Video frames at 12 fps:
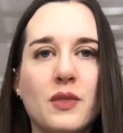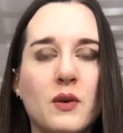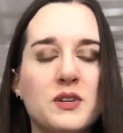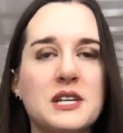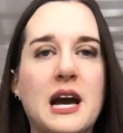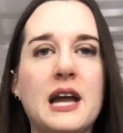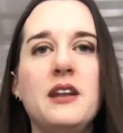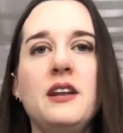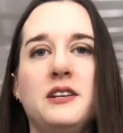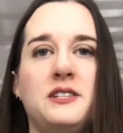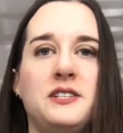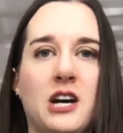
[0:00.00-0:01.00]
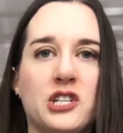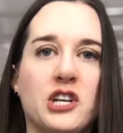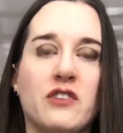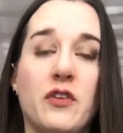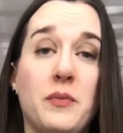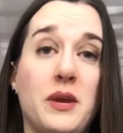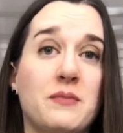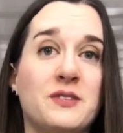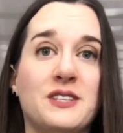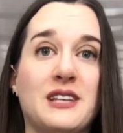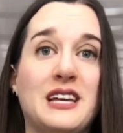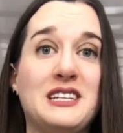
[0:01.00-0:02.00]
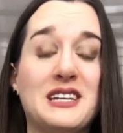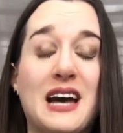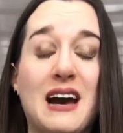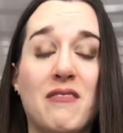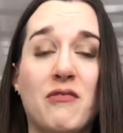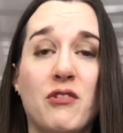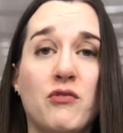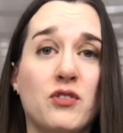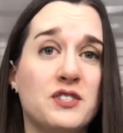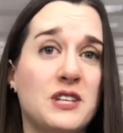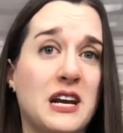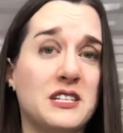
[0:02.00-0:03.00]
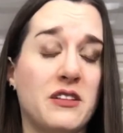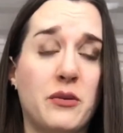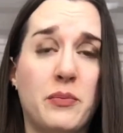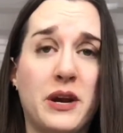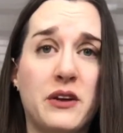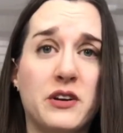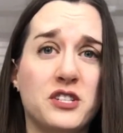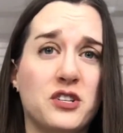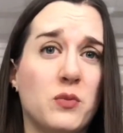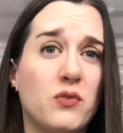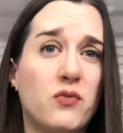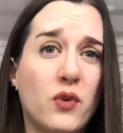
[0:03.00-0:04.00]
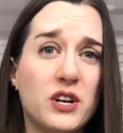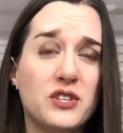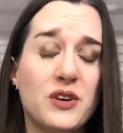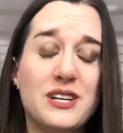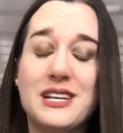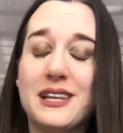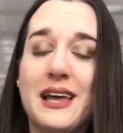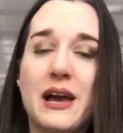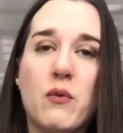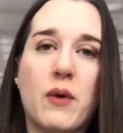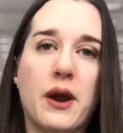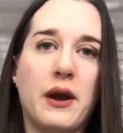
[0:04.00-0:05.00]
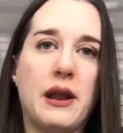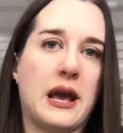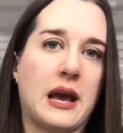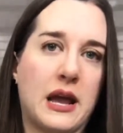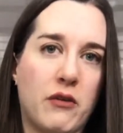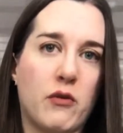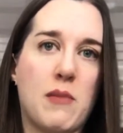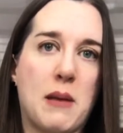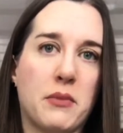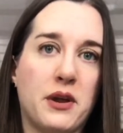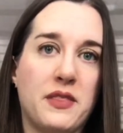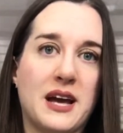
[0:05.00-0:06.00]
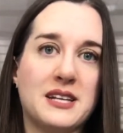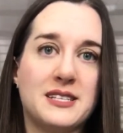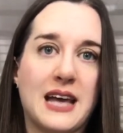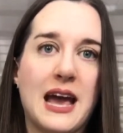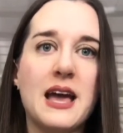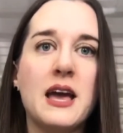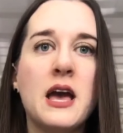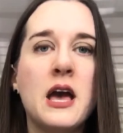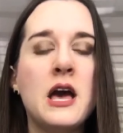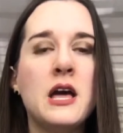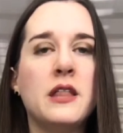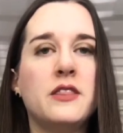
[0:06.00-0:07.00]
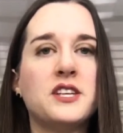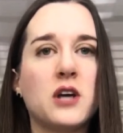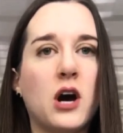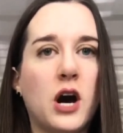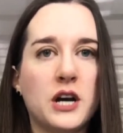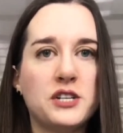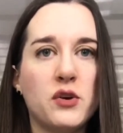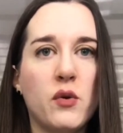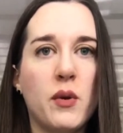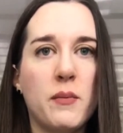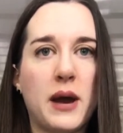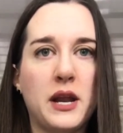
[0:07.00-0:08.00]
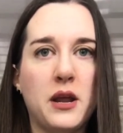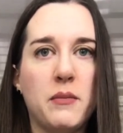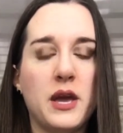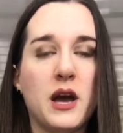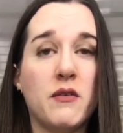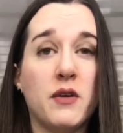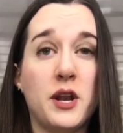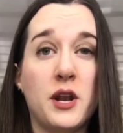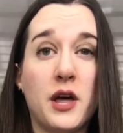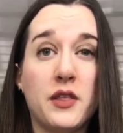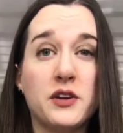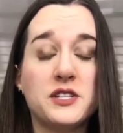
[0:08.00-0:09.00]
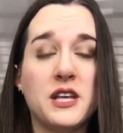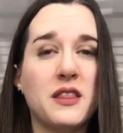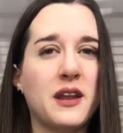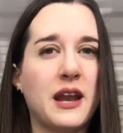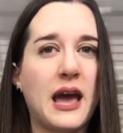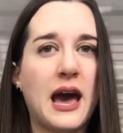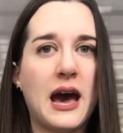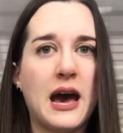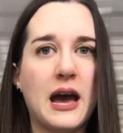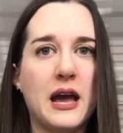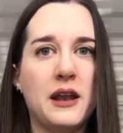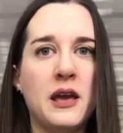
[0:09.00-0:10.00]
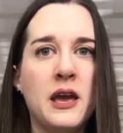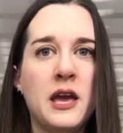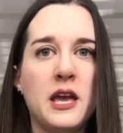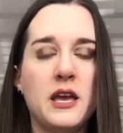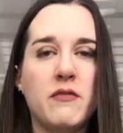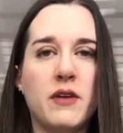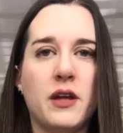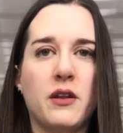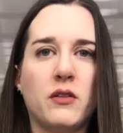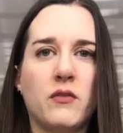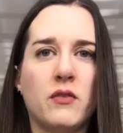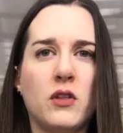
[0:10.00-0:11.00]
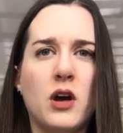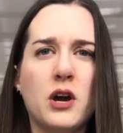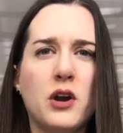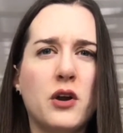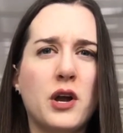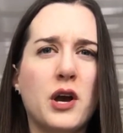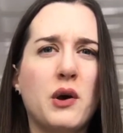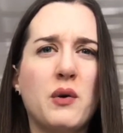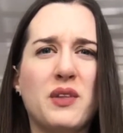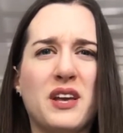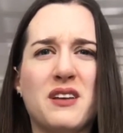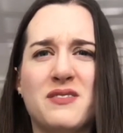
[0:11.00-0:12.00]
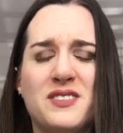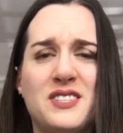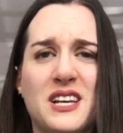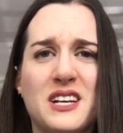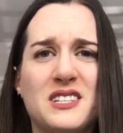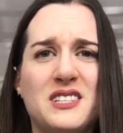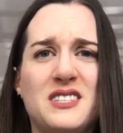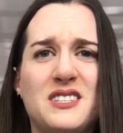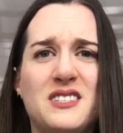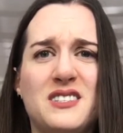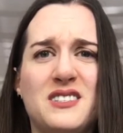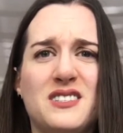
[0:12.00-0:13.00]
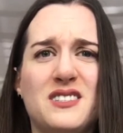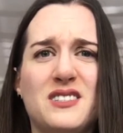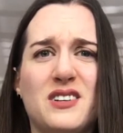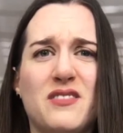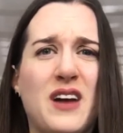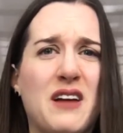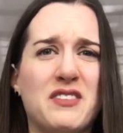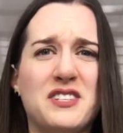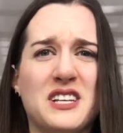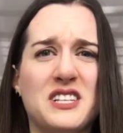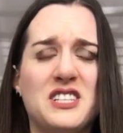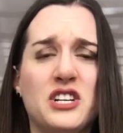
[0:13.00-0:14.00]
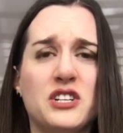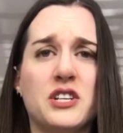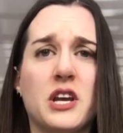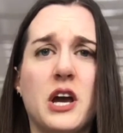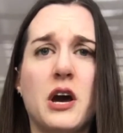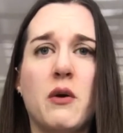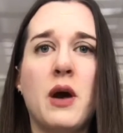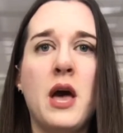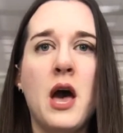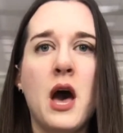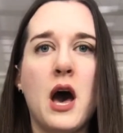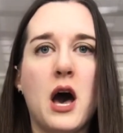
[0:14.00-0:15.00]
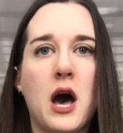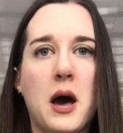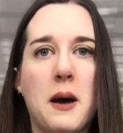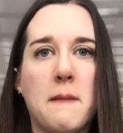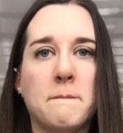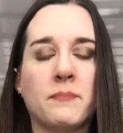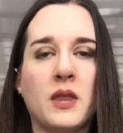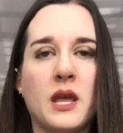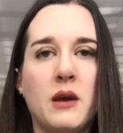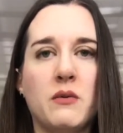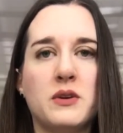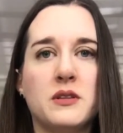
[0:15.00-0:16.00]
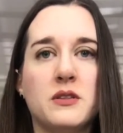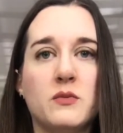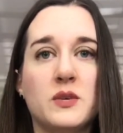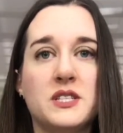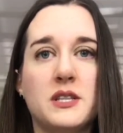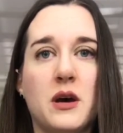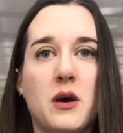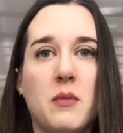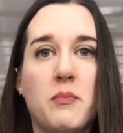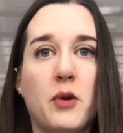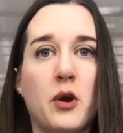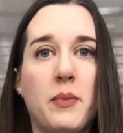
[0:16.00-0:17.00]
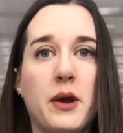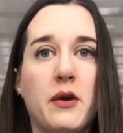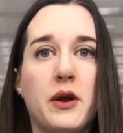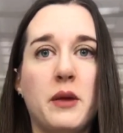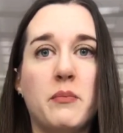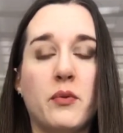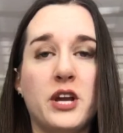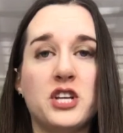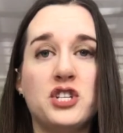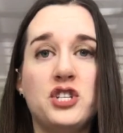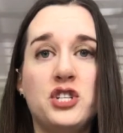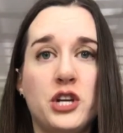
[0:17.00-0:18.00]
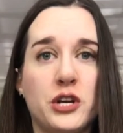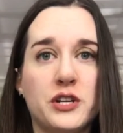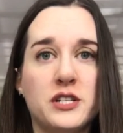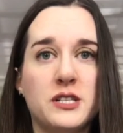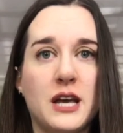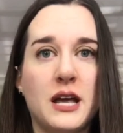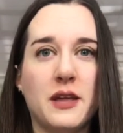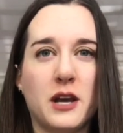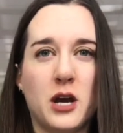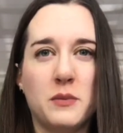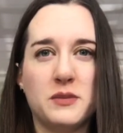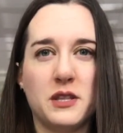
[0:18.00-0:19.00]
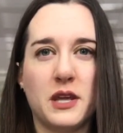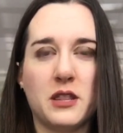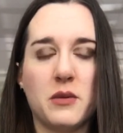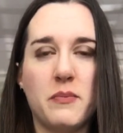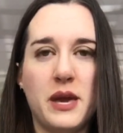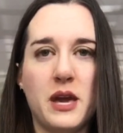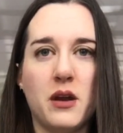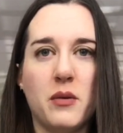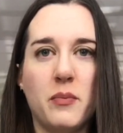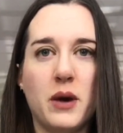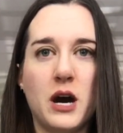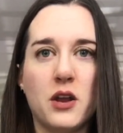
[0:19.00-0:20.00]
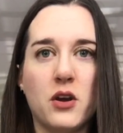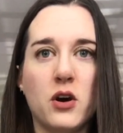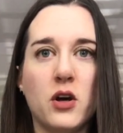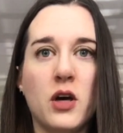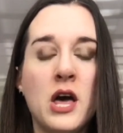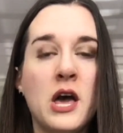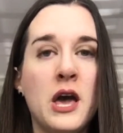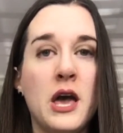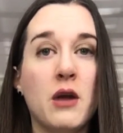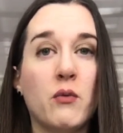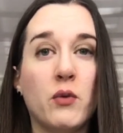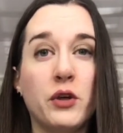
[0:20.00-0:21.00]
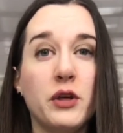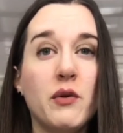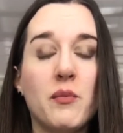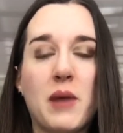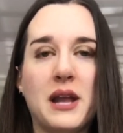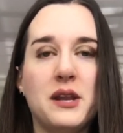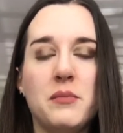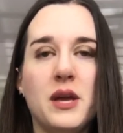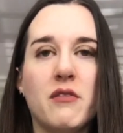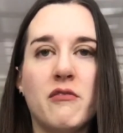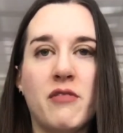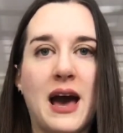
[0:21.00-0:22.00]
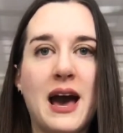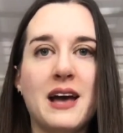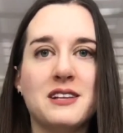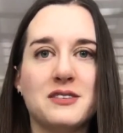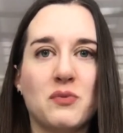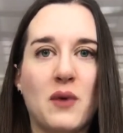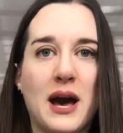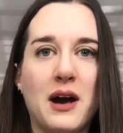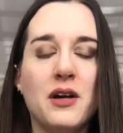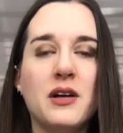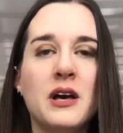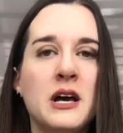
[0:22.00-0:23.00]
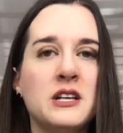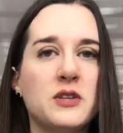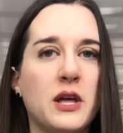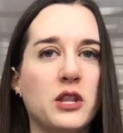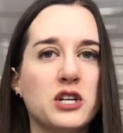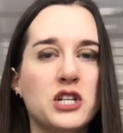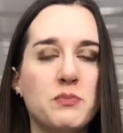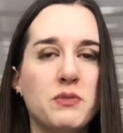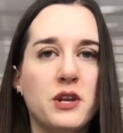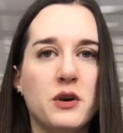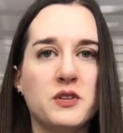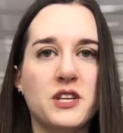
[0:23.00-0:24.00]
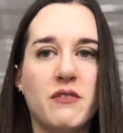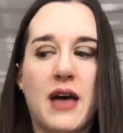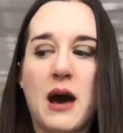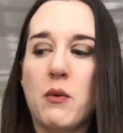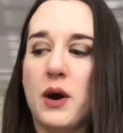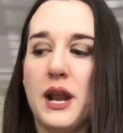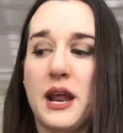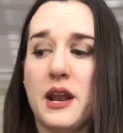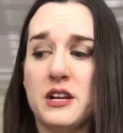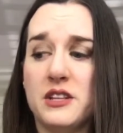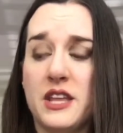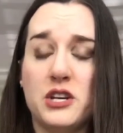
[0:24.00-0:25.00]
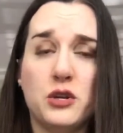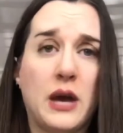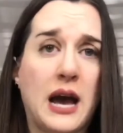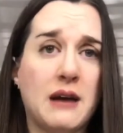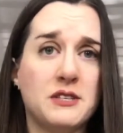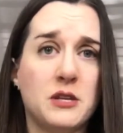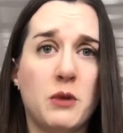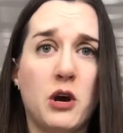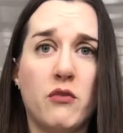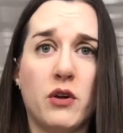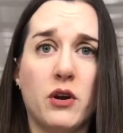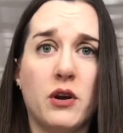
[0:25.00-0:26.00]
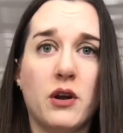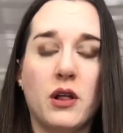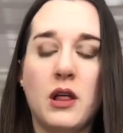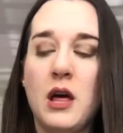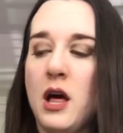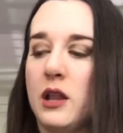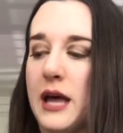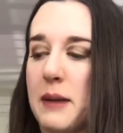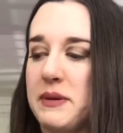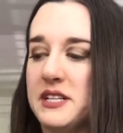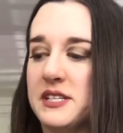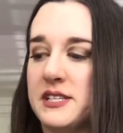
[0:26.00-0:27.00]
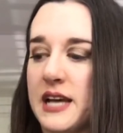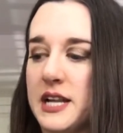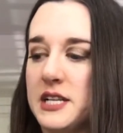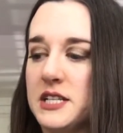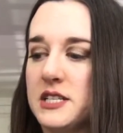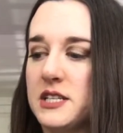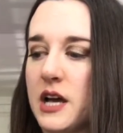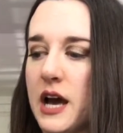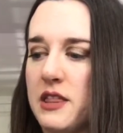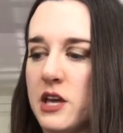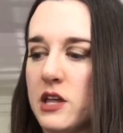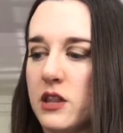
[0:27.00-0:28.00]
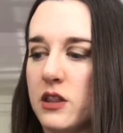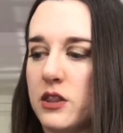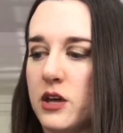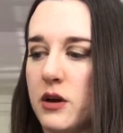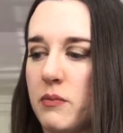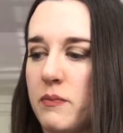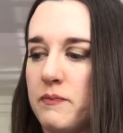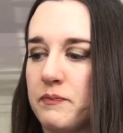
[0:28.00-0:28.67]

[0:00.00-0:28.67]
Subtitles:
was kind of nostalgic for me since I did have the full size of the Bright Crystal before, so I did like wearing it, kind of remembering that scent. This also reminded me of another scent that I had even longer ago, like 5 or 6 years ago. It was the Burberry Brit Sheer scent that comes in like the pink bottle. It really reminded me of that as well. So I looked up the notes of that one, and they do have some overlapping scents. I think the